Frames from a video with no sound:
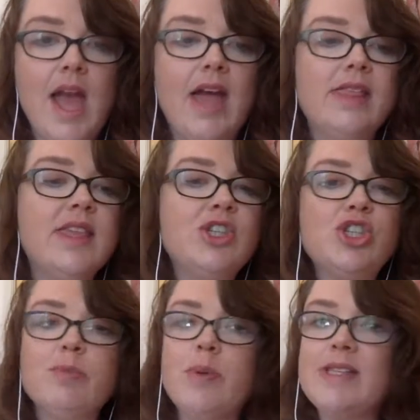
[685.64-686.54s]
And this
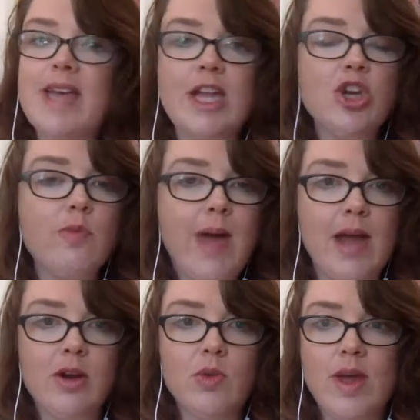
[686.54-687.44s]
should be done no
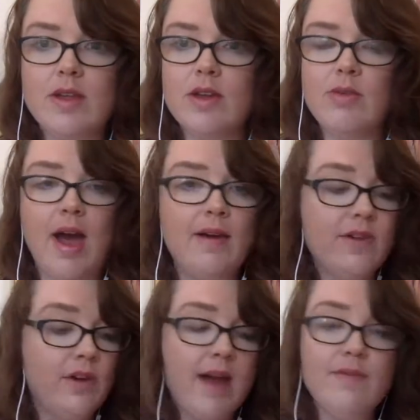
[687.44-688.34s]
matter whether you have
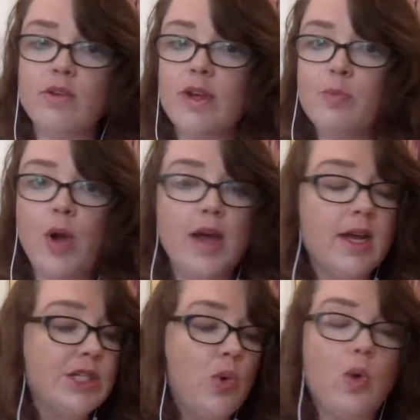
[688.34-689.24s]
your evergreen
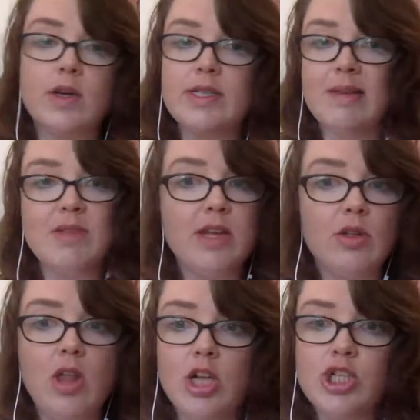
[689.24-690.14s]
product or something
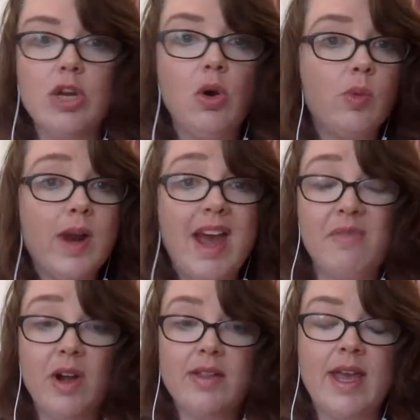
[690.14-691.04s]
you're launching or
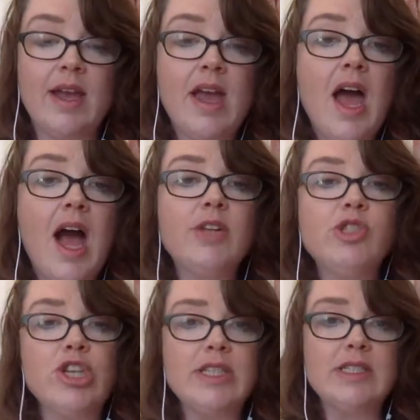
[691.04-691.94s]
whatever. Like,
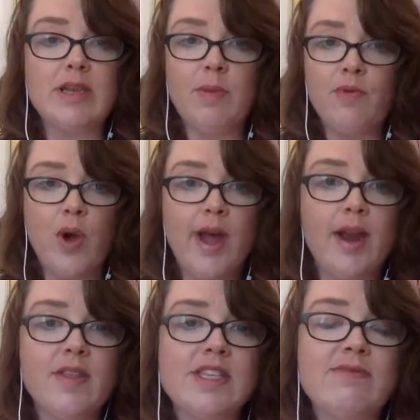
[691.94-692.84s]
before I
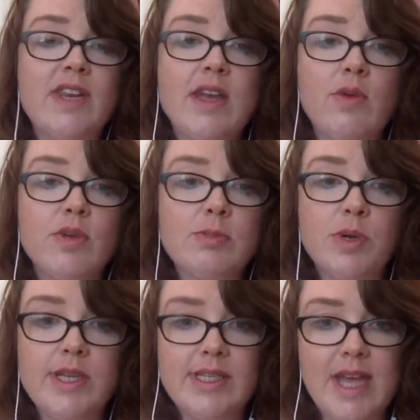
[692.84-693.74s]
got on this video, was
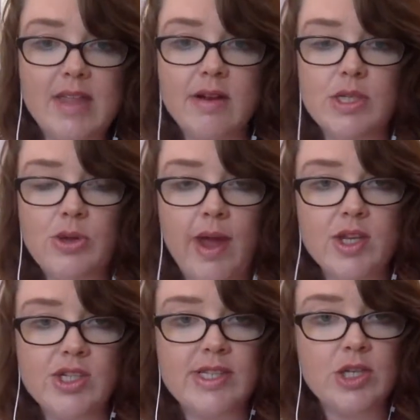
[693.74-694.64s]
putting together a
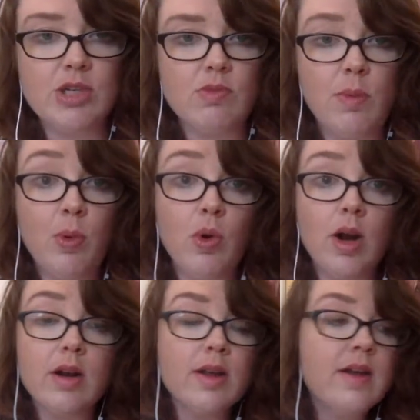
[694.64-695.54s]
strategy session
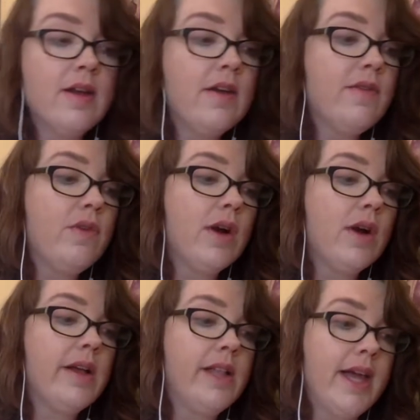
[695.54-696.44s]
report for a
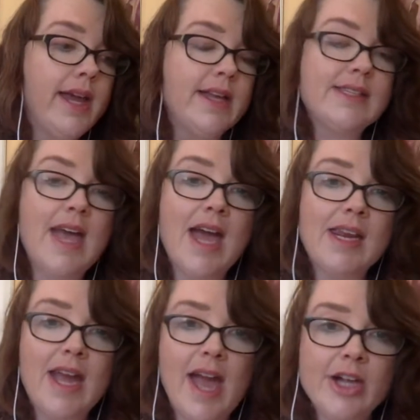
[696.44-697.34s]
client. And
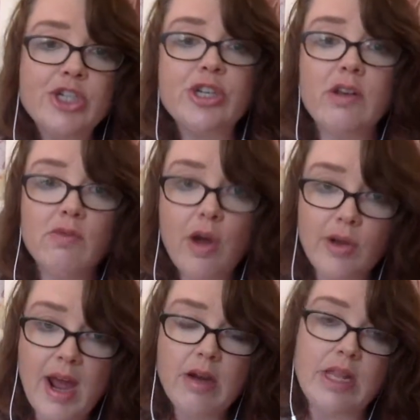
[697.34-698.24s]
I actually wrote
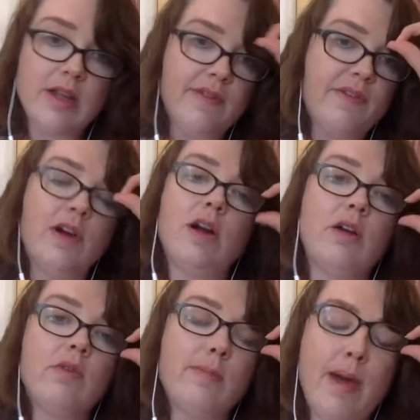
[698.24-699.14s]
out in there for her,
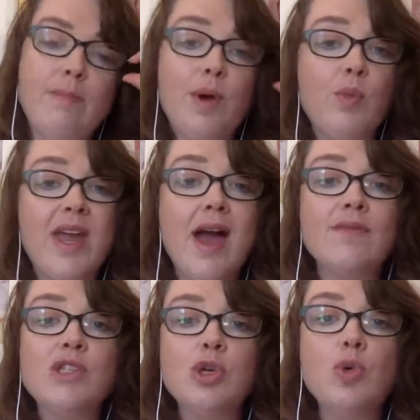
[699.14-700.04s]
remember, we have
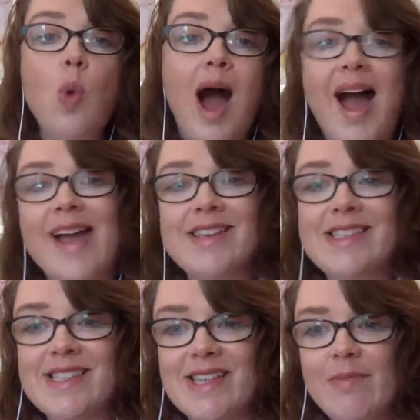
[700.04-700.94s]
2
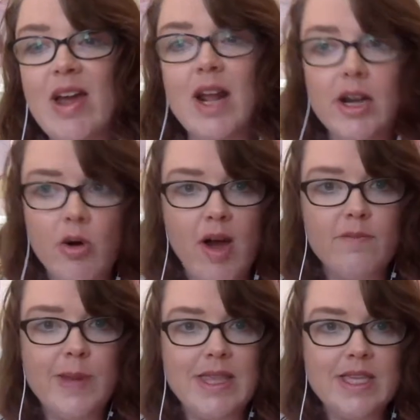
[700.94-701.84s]
whys. And I know
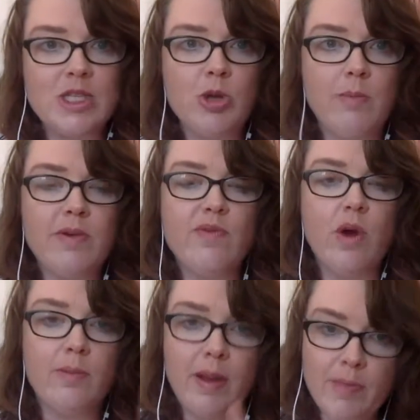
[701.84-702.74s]
I've beat this drum
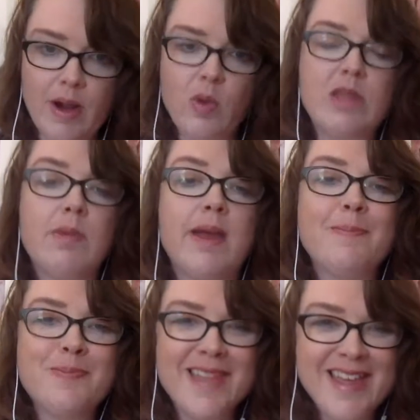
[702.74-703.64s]
before, but bear with me.
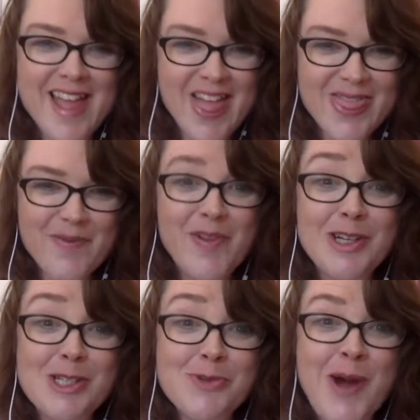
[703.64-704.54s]
The
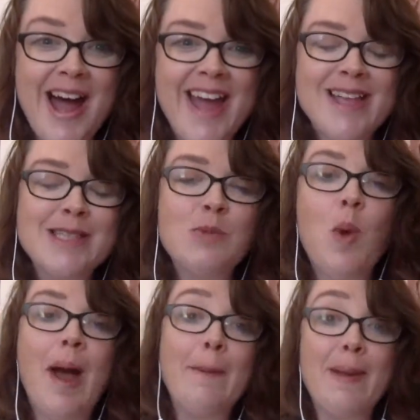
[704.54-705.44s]
first why is
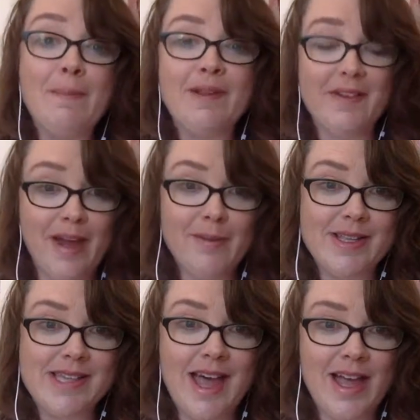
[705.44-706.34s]
why people are coming
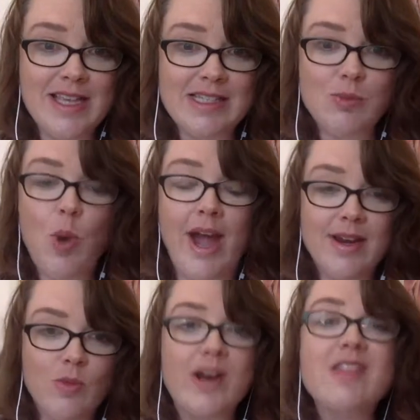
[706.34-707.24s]
to us. What
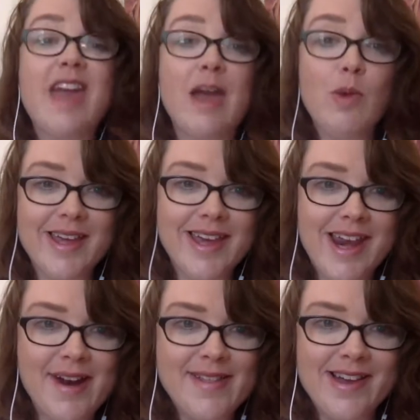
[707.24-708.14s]
do they want to get
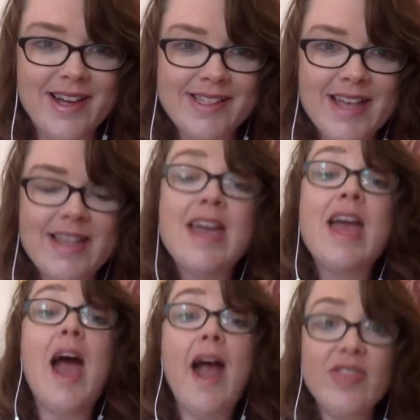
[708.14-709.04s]
out of the content?
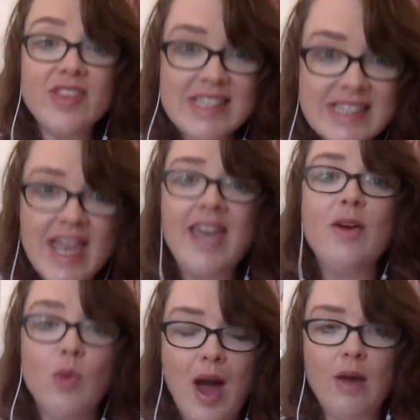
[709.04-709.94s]
And the second
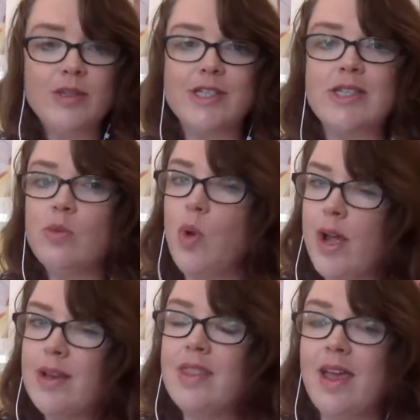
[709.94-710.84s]
why, which is the
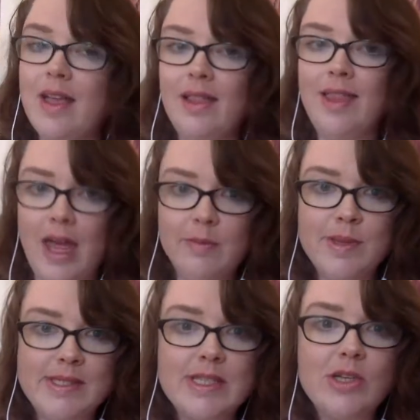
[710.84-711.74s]
one that a lot of
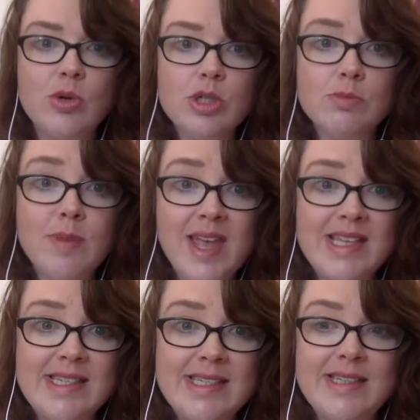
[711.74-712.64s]
business owners
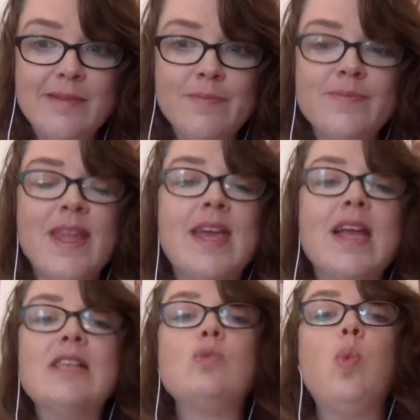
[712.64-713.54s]
miss,
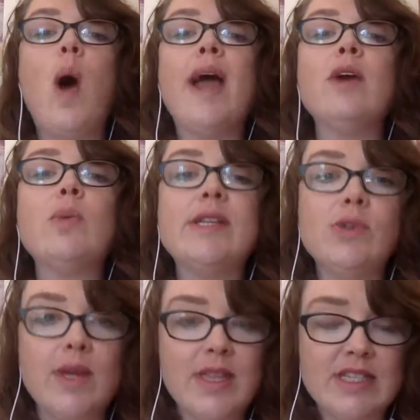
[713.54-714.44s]
is why are we
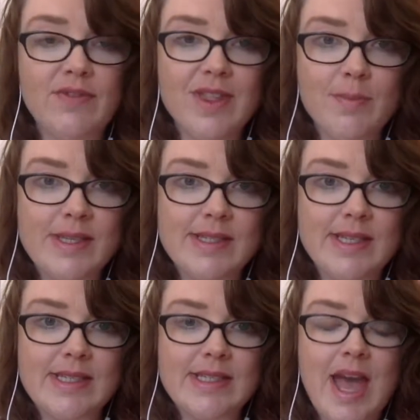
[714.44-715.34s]
doing this for the
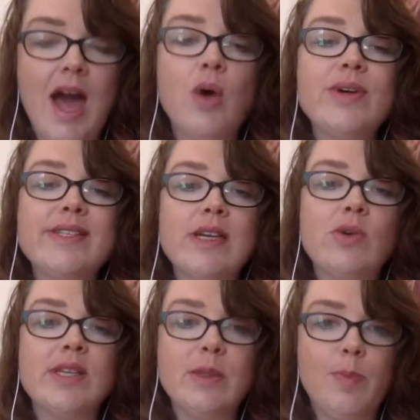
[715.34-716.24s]
business? How is it
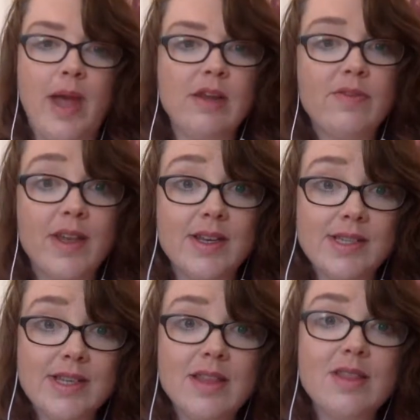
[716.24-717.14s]
going to
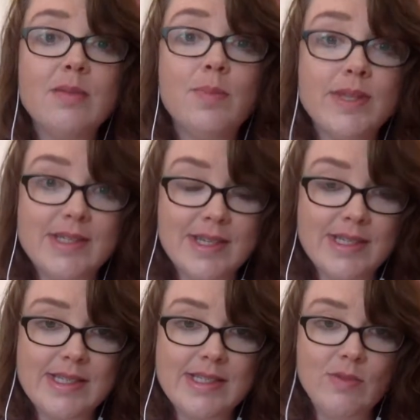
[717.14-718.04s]
benefit the
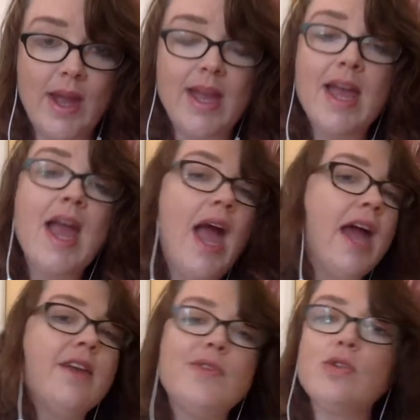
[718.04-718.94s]
business, right?
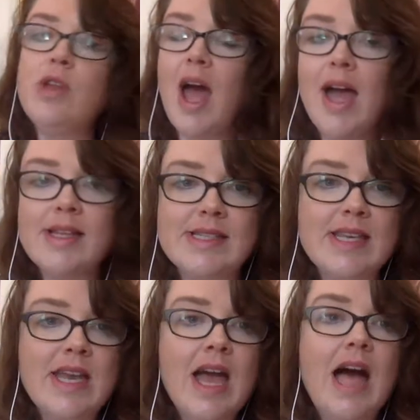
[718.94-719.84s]
And if you're not
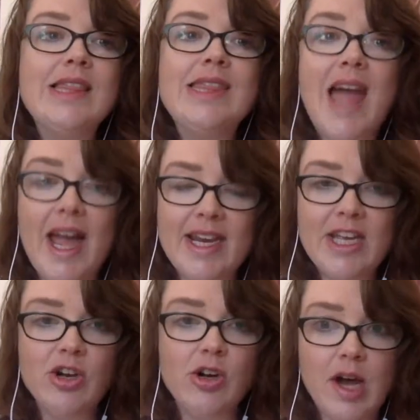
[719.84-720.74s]

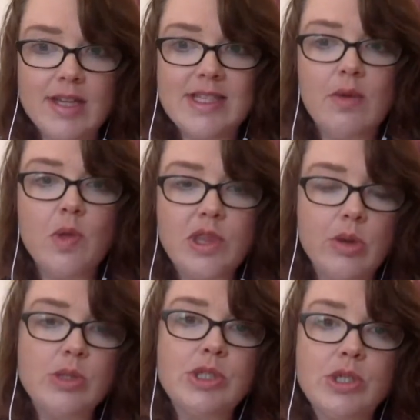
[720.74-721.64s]
aligning your content with
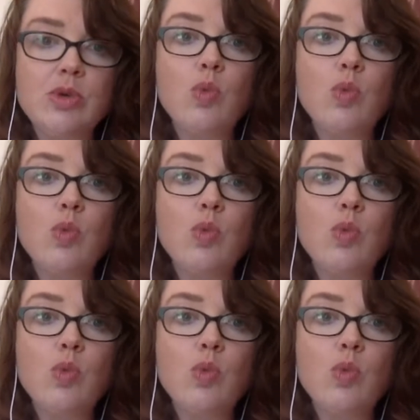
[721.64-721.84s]
those 2